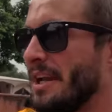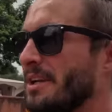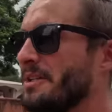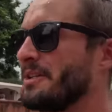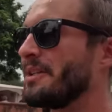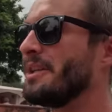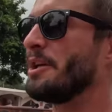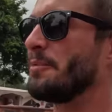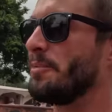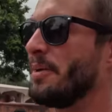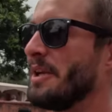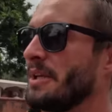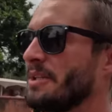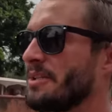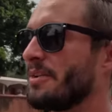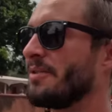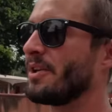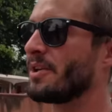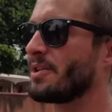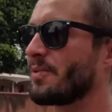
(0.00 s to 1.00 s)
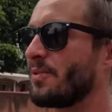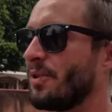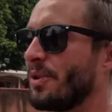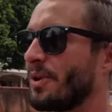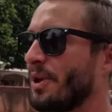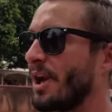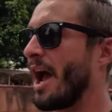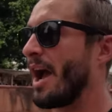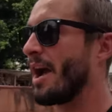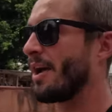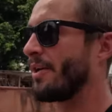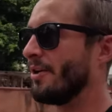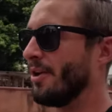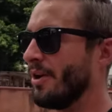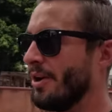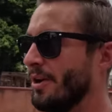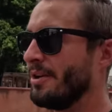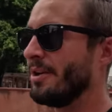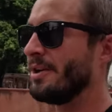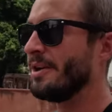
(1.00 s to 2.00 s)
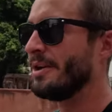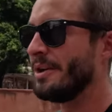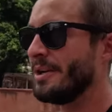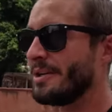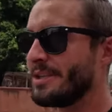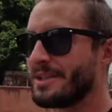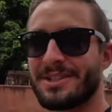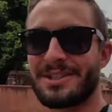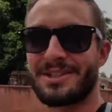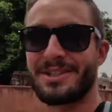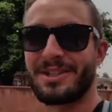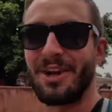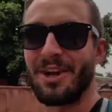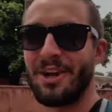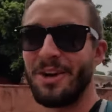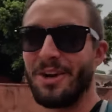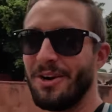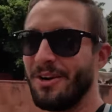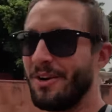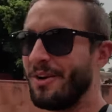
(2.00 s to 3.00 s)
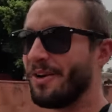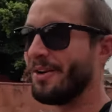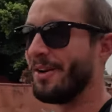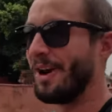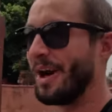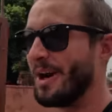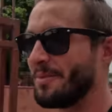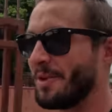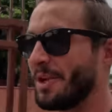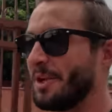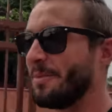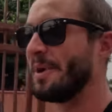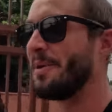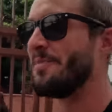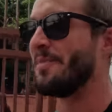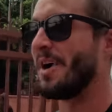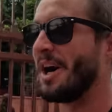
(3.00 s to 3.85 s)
any sneak peeks of this fort at all. No, we haven't really So I'm gonna be